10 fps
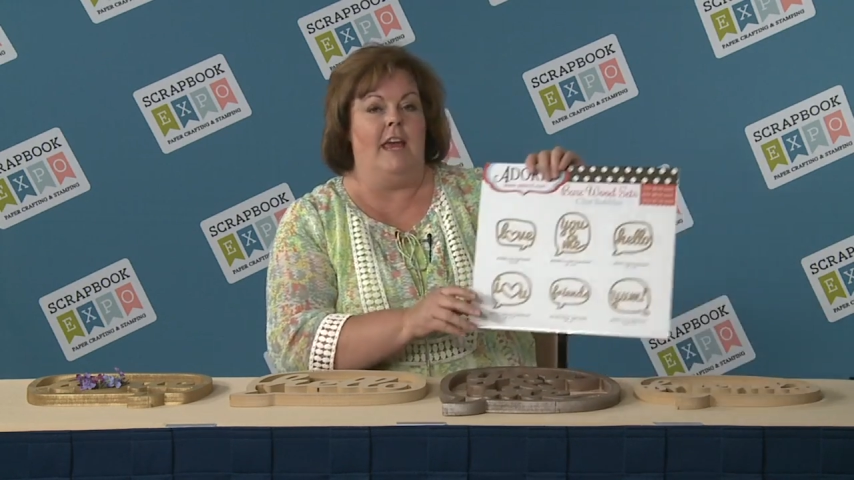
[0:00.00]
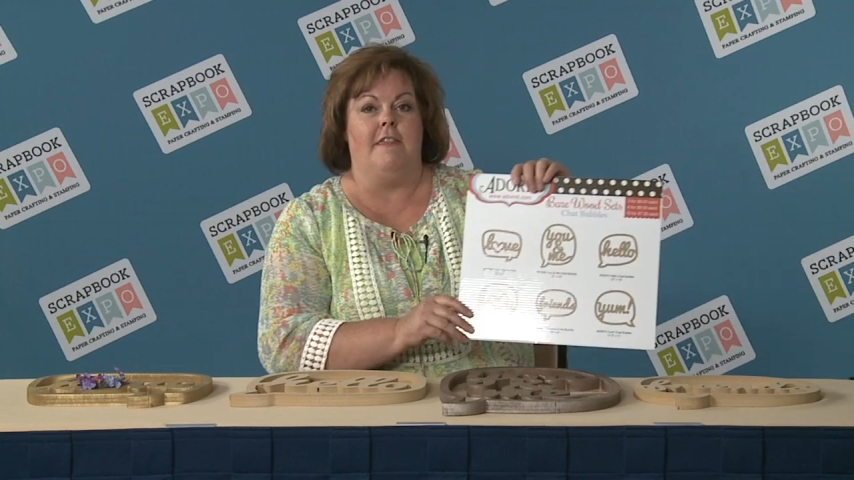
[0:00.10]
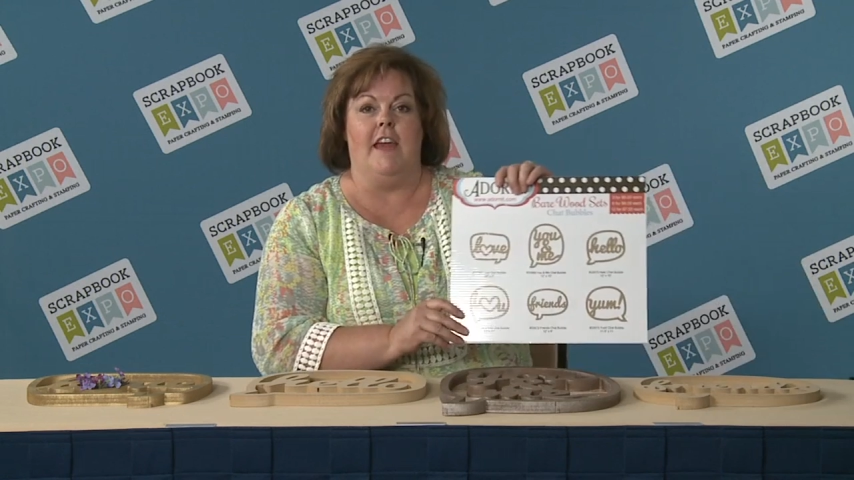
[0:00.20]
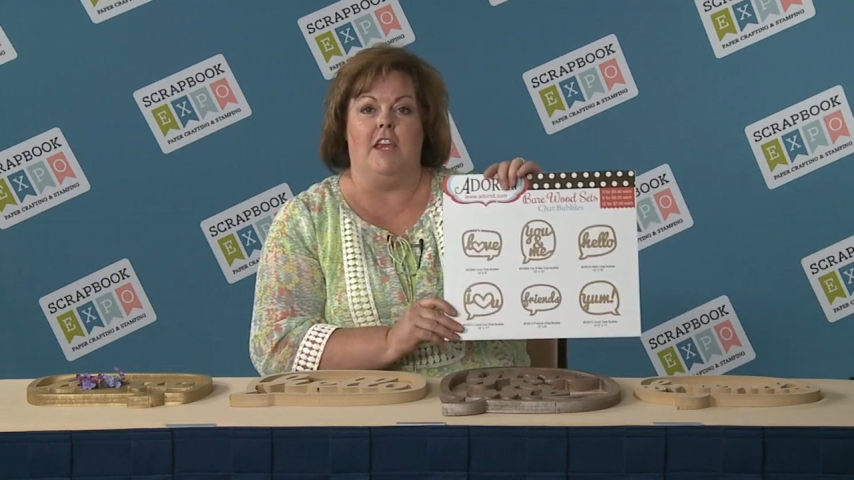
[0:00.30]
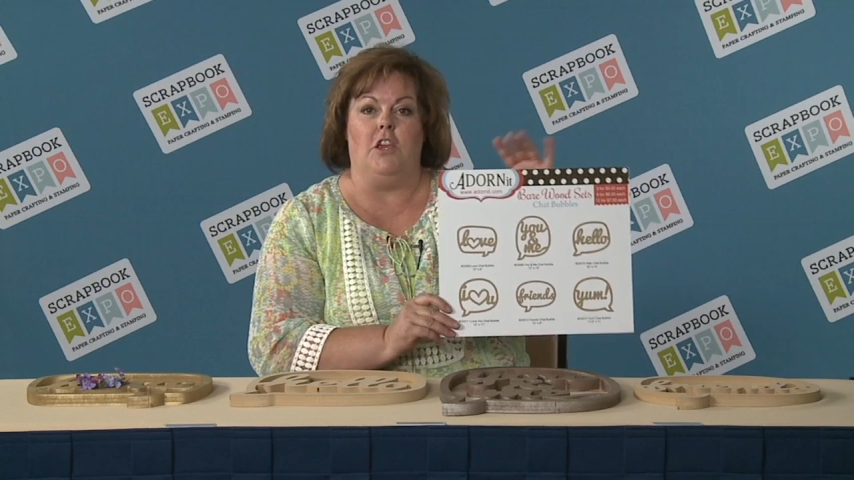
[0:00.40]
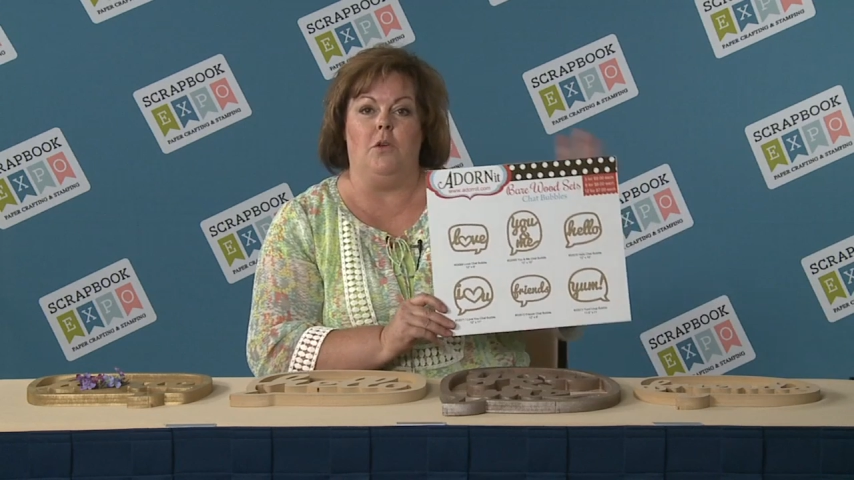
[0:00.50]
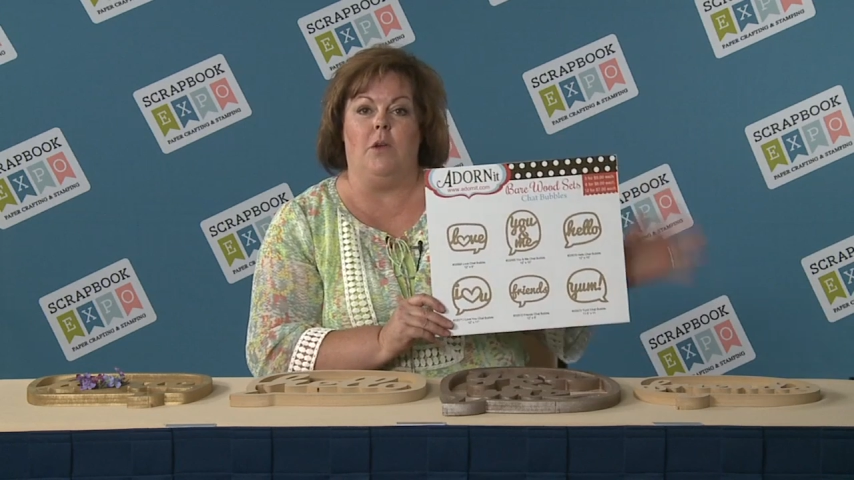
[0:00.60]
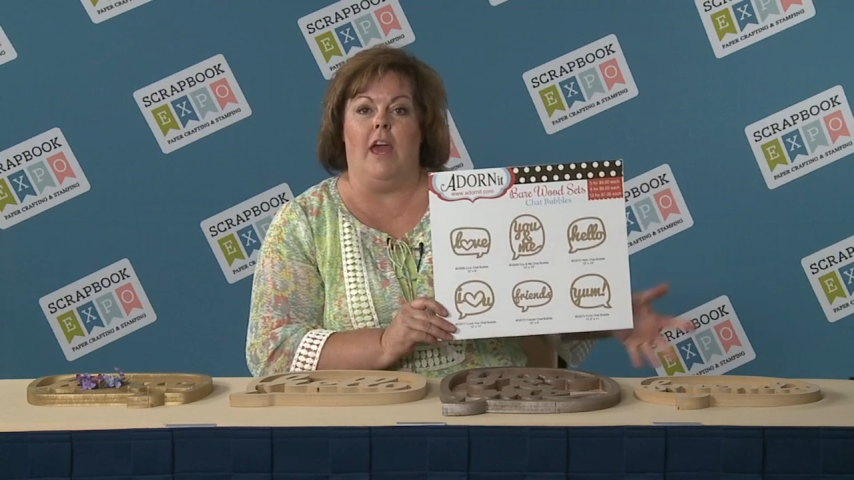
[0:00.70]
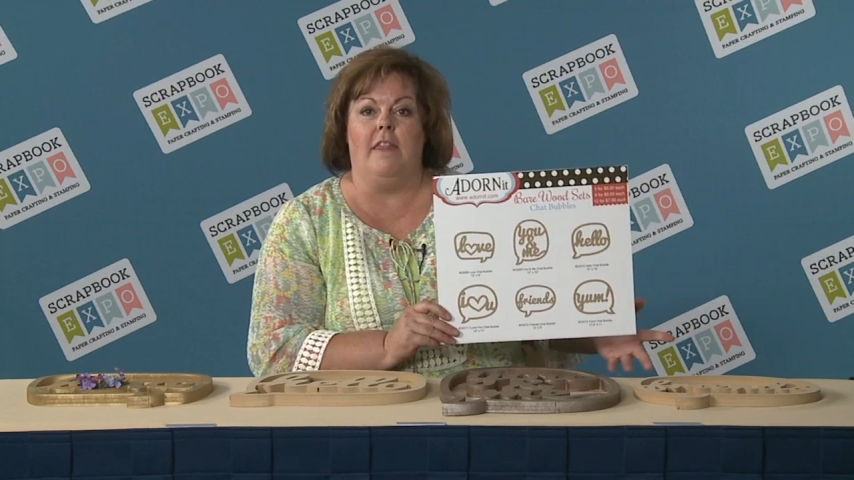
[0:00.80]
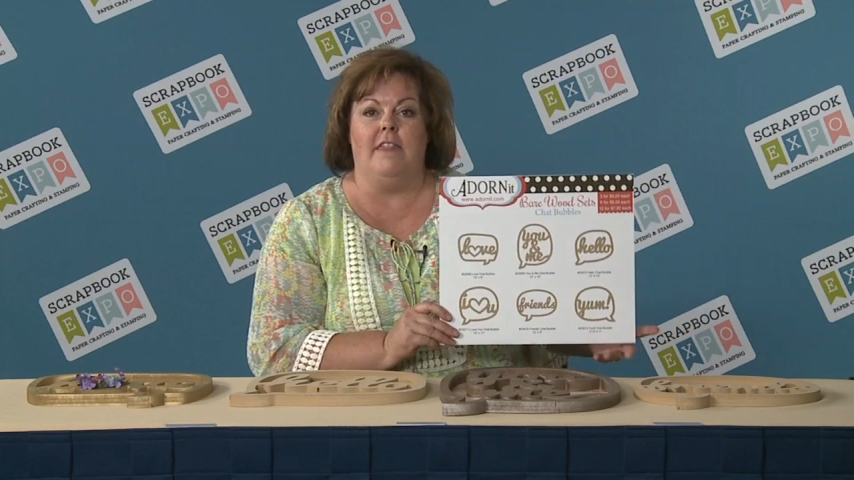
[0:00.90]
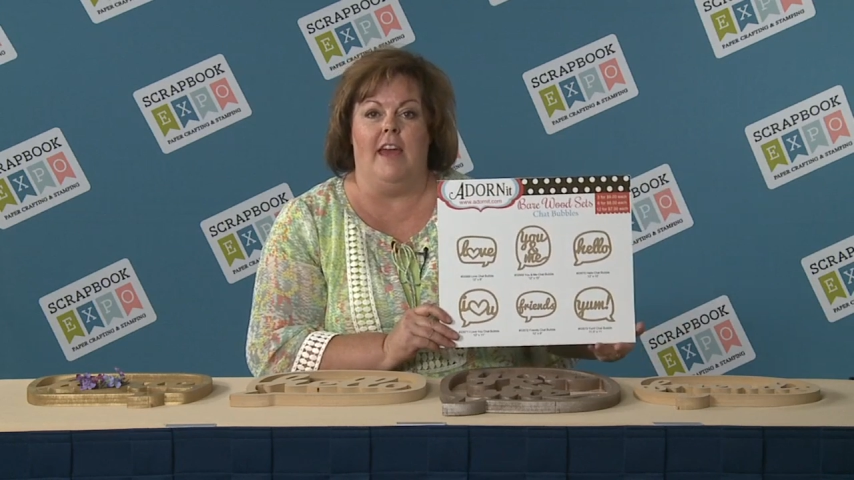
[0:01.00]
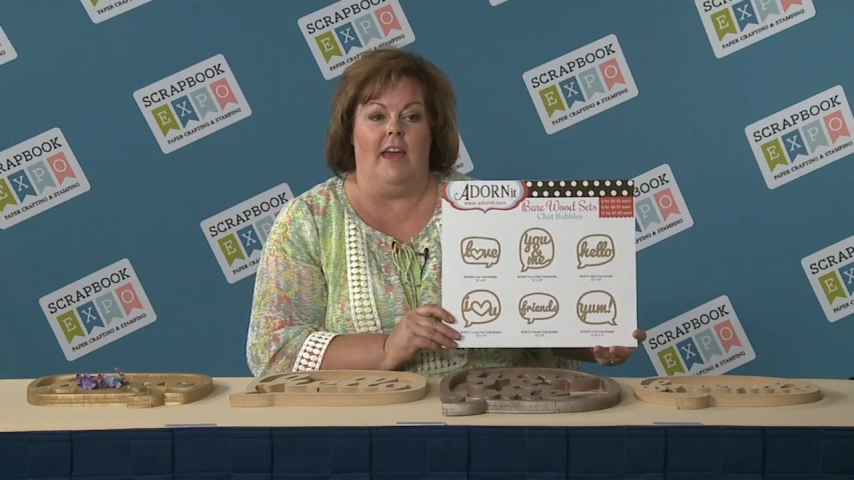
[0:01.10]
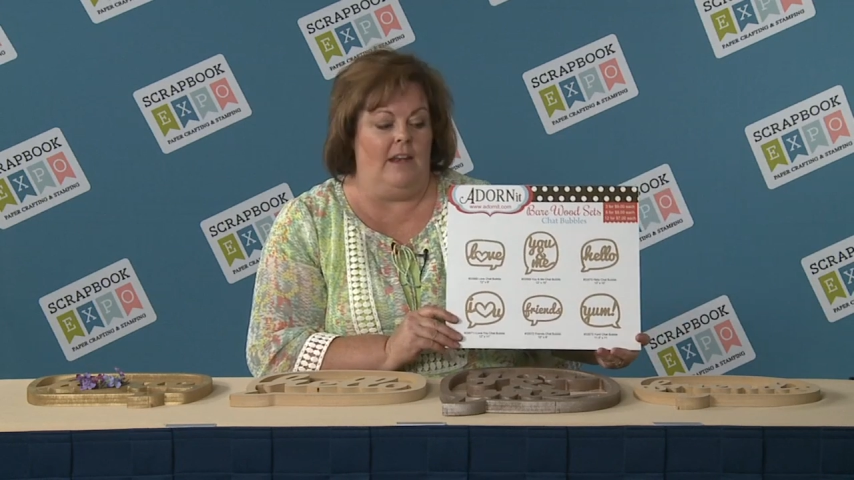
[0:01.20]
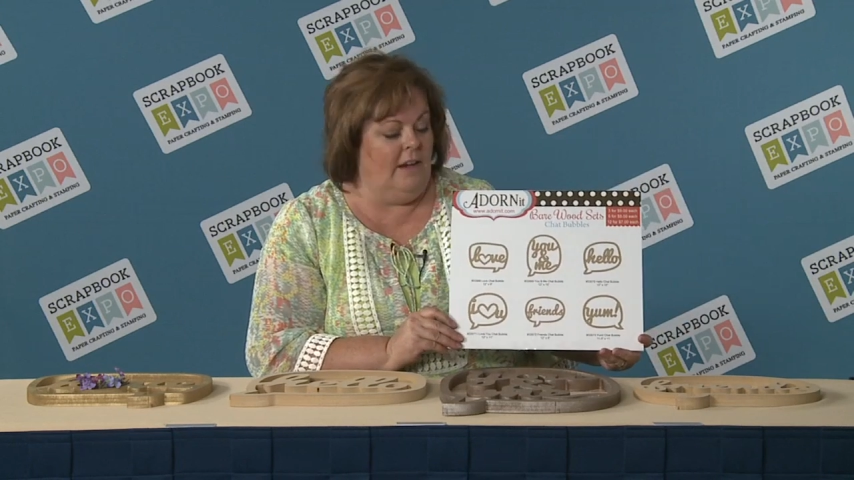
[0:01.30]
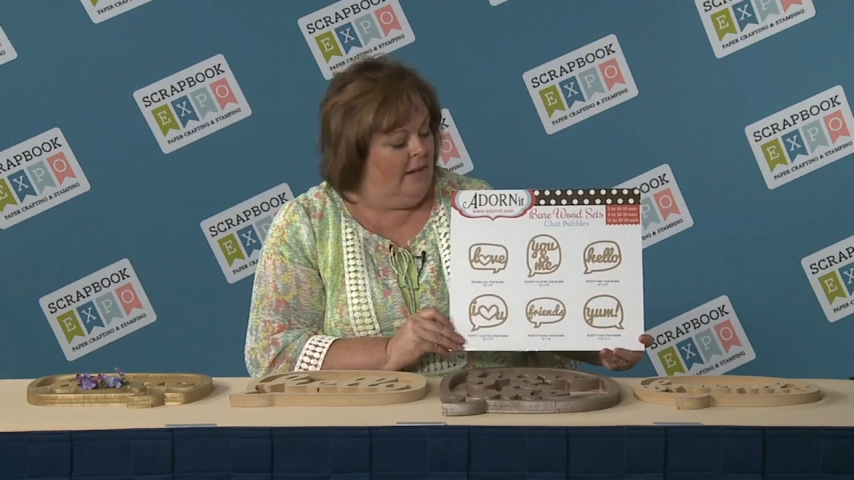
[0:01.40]
that you can
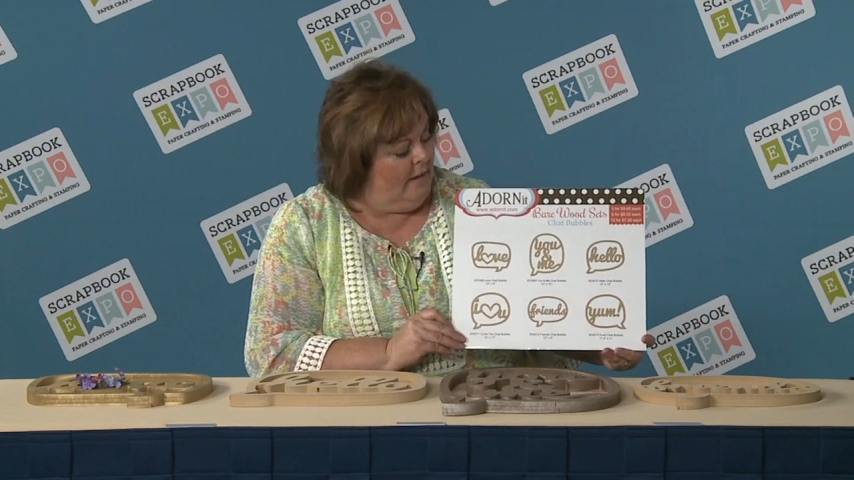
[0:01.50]
then